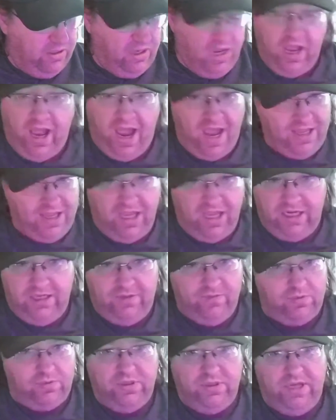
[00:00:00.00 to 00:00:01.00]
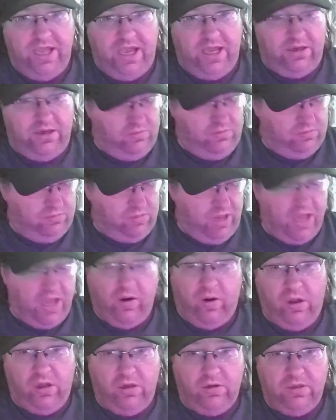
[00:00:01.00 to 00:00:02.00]
I can't even read that at
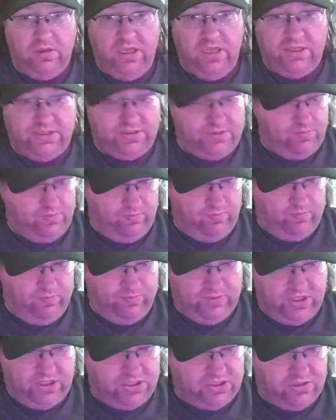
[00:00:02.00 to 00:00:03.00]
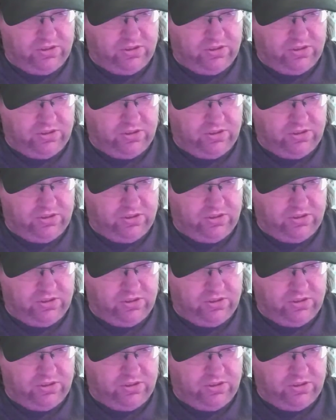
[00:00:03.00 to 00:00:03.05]
all. It's just...